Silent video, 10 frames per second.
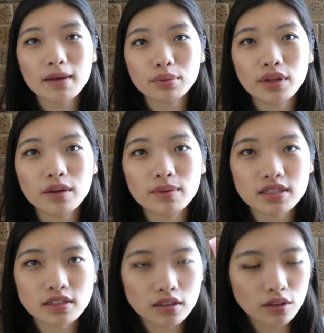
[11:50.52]
and play with
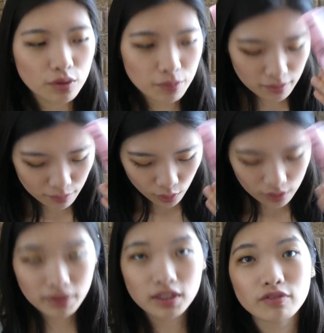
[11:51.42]
this a little bit more,
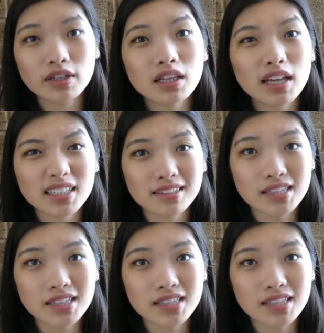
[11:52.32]
but I really like the